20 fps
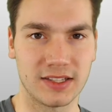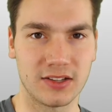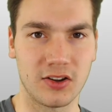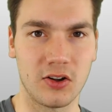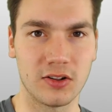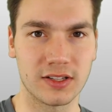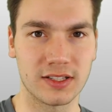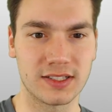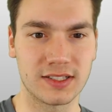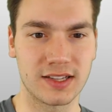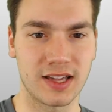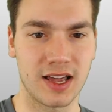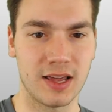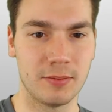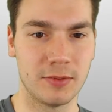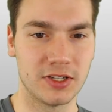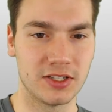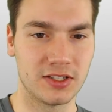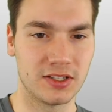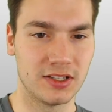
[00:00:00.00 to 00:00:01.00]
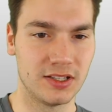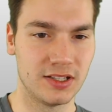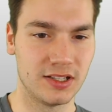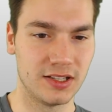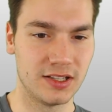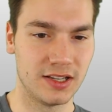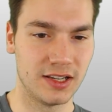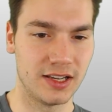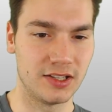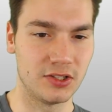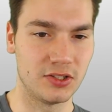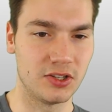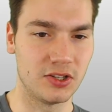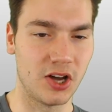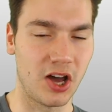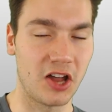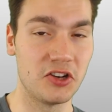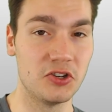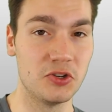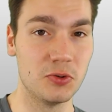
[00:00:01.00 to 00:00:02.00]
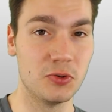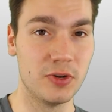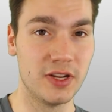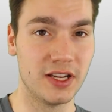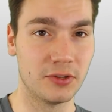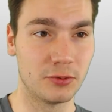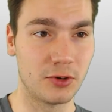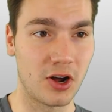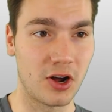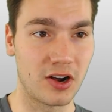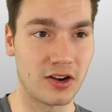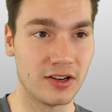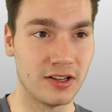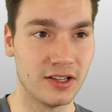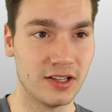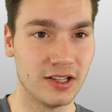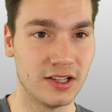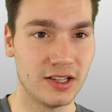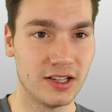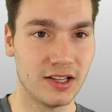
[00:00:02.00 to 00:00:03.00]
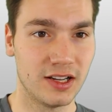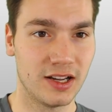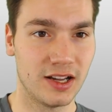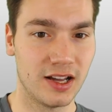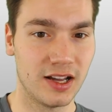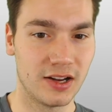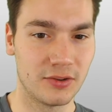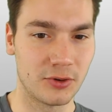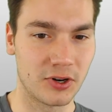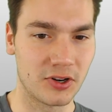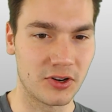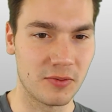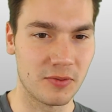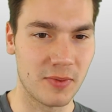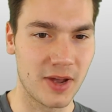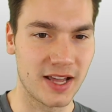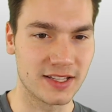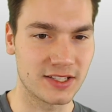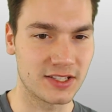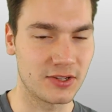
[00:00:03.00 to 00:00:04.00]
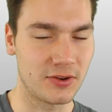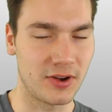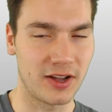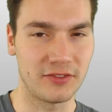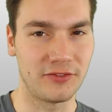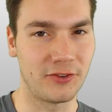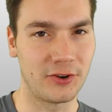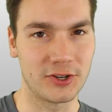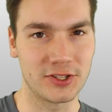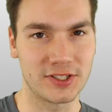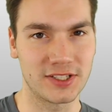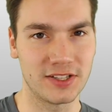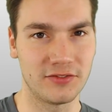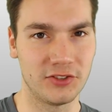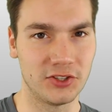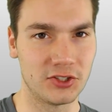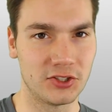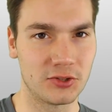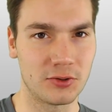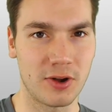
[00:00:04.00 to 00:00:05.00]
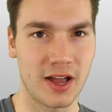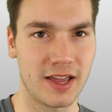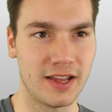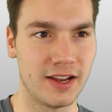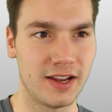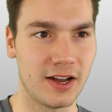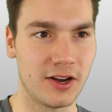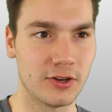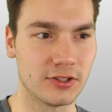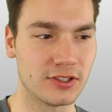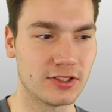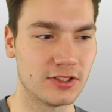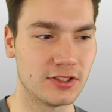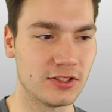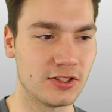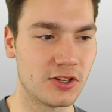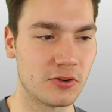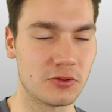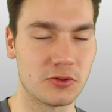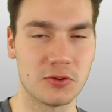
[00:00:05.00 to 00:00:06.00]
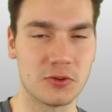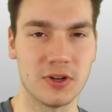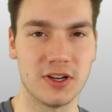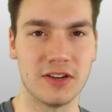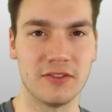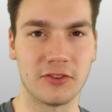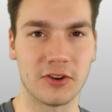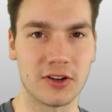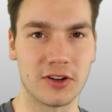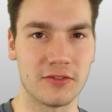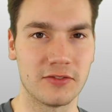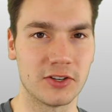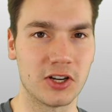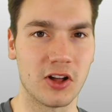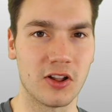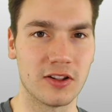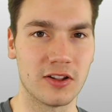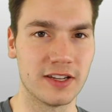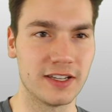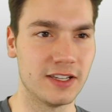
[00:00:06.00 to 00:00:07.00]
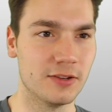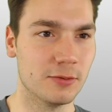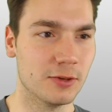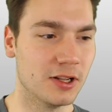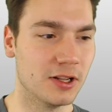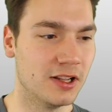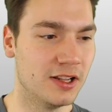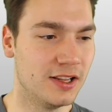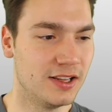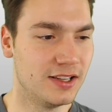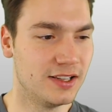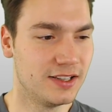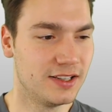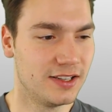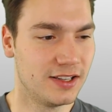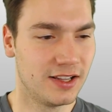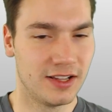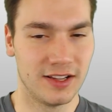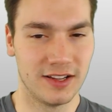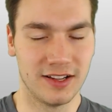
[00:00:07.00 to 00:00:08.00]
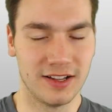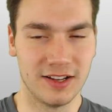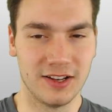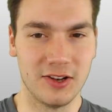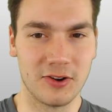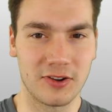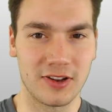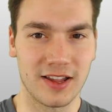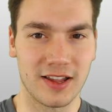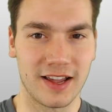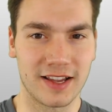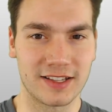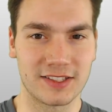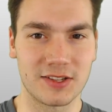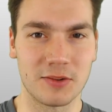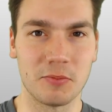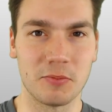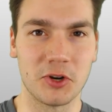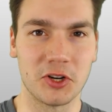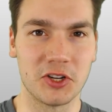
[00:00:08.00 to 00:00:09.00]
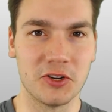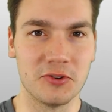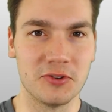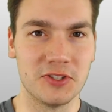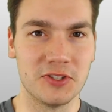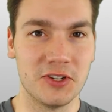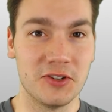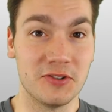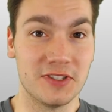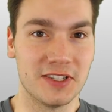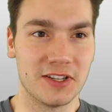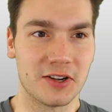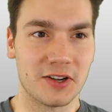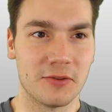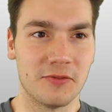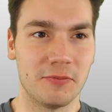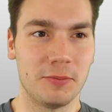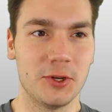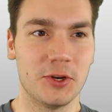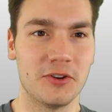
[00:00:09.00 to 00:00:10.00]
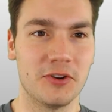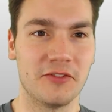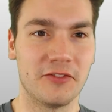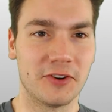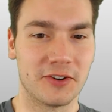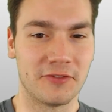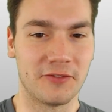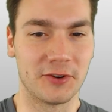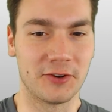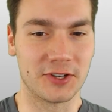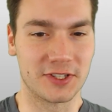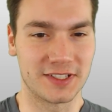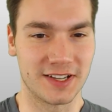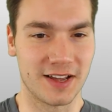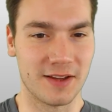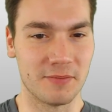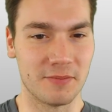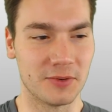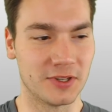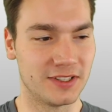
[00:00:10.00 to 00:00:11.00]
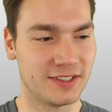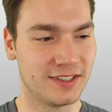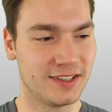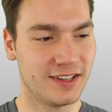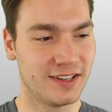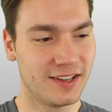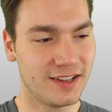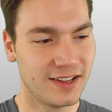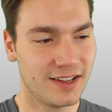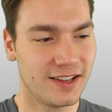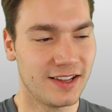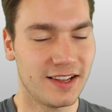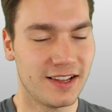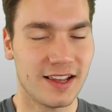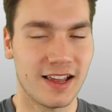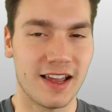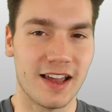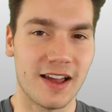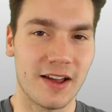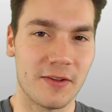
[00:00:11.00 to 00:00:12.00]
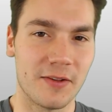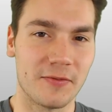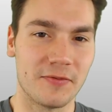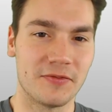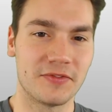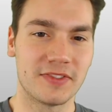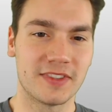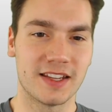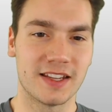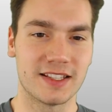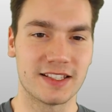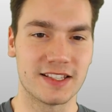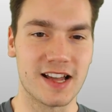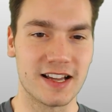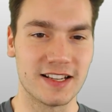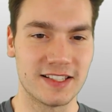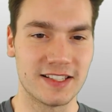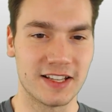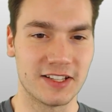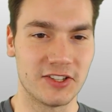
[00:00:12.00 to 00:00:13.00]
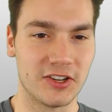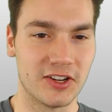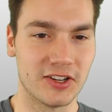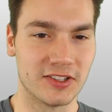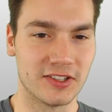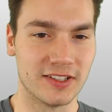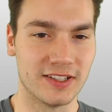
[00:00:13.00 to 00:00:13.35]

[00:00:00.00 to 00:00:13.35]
the time and and undoing wrong uh, wrong commands. So at first, if you try it out, don't do it in front of a colleague. You will uh, look like somebody who's using the computer for the first time. But um, it's nice that you can